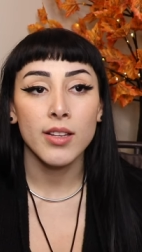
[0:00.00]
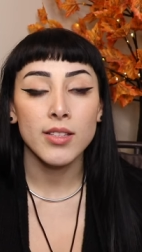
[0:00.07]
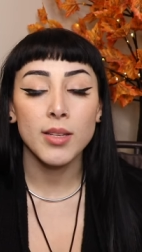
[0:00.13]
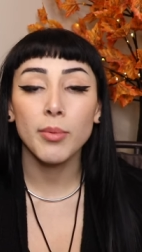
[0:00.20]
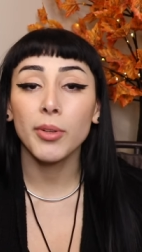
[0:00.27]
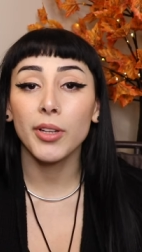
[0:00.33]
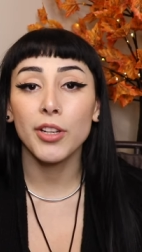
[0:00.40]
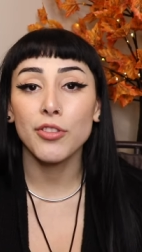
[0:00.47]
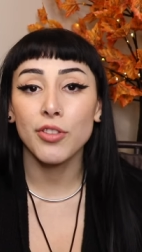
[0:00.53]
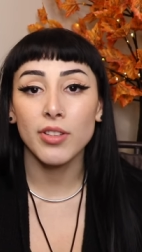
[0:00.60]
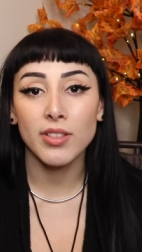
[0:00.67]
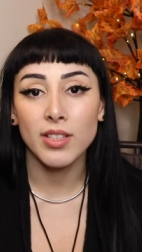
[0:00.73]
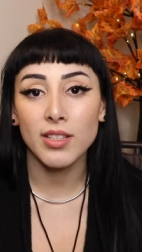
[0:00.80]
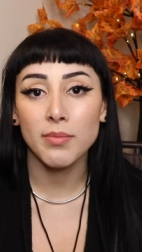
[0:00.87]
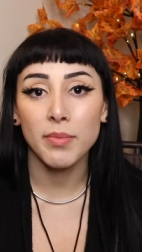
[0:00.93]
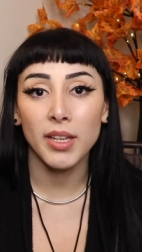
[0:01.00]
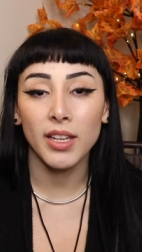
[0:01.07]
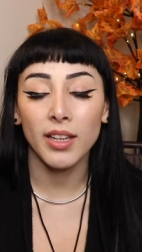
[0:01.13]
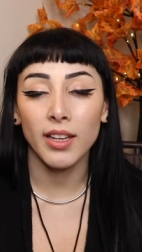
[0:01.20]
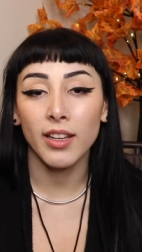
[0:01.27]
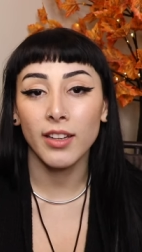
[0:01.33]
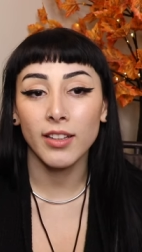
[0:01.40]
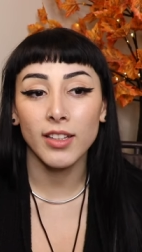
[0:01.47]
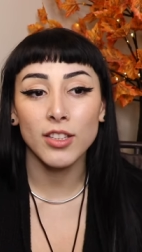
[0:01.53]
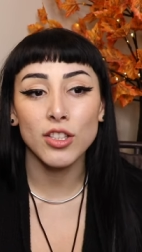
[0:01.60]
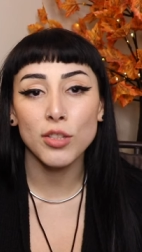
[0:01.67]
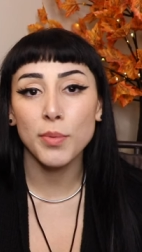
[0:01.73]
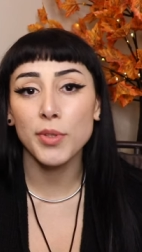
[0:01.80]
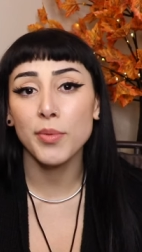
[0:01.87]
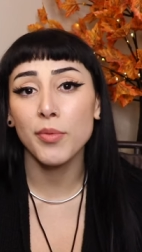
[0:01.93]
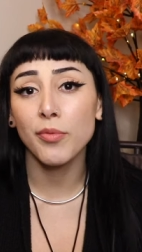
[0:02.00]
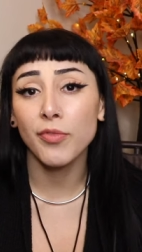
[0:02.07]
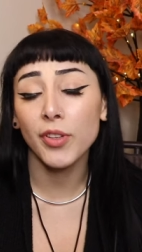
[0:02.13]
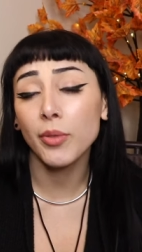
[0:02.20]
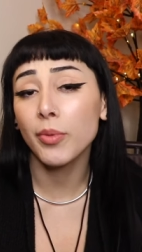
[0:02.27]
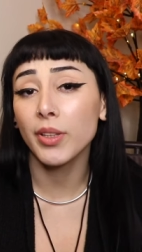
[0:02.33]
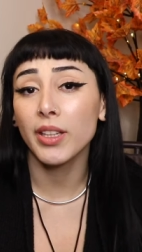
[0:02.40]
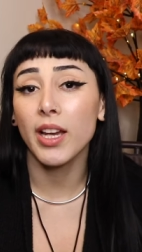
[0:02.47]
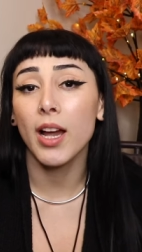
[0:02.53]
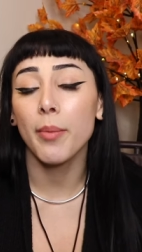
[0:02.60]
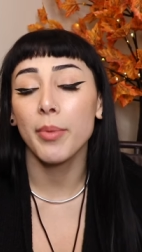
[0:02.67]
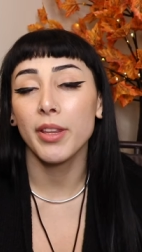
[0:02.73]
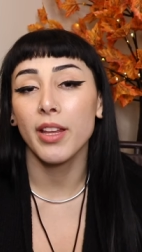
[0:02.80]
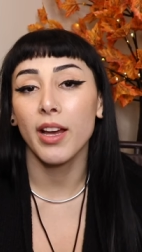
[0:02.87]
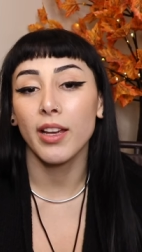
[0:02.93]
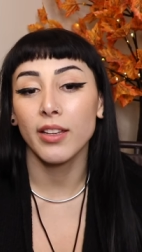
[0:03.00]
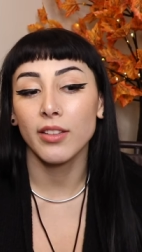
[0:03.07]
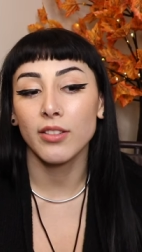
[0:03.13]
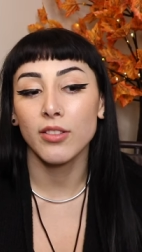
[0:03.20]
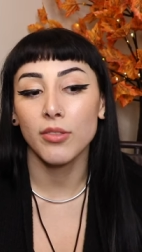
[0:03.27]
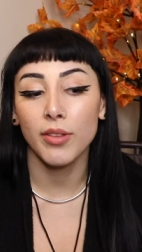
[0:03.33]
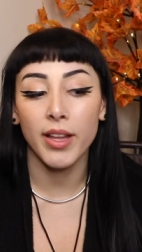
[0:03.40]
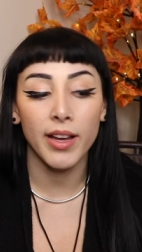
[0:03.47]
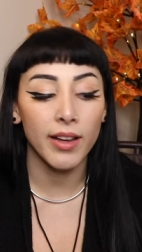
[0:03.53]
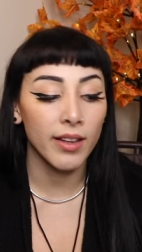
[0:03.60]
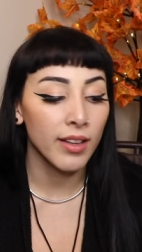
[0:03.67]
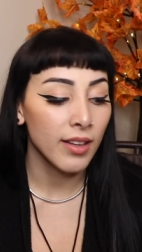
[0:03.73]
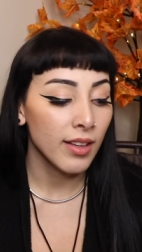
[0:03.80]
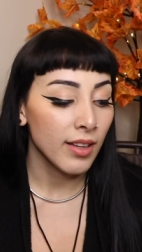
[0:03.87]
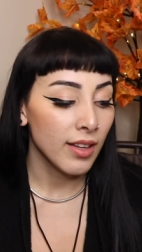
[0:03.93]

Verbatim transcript: similar interests as me and it just makes me feel really happy that I can do that.